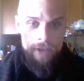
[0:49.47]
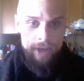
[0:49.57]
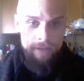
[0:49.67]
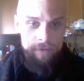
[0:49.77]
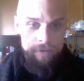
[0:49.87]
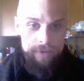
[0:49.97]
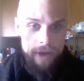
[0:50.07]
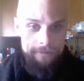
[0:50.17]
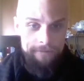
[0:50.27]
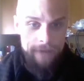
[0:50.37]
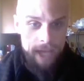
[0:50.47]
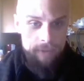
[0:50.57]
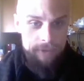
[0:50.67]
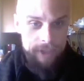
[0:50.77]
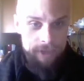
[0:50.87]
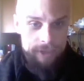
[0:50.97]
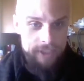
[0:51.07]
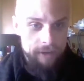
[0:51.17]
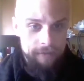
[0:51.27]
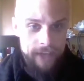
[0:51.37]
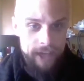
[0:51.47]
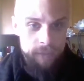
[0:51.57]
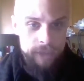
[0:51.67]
that if you do not find within yourself that